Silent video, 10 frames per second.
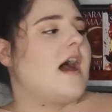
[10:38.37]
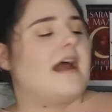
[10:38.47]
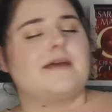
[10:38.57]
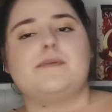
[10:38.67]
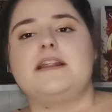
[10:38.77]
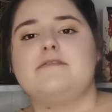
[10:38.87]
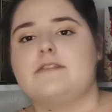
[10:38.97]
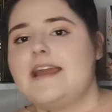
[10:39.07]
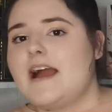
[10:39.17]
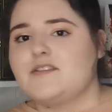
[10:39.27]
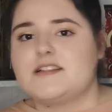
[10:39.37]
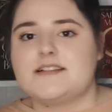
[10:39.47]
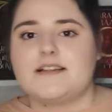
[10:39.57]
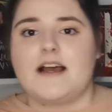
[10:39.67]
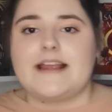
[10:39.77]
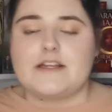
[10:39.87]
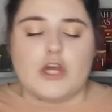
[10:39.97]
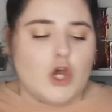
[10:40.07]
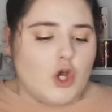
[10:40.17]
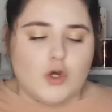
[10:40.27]
And I believe we have to decide
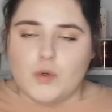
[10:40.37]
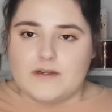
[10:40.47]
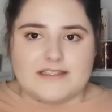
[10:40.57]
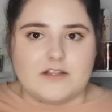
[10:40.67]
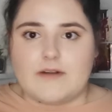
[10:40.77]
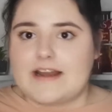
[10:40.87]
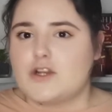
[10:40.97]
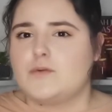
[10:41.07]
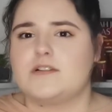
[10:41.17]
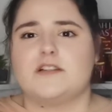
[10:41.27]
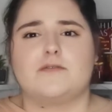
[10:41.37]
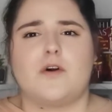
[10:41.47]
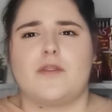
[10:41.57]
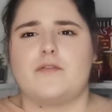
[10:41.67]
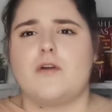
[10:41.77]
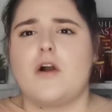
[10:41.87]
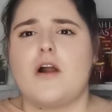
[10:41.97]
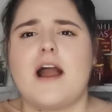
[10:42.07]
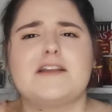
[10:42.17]
who is in the right and who is on the wrong.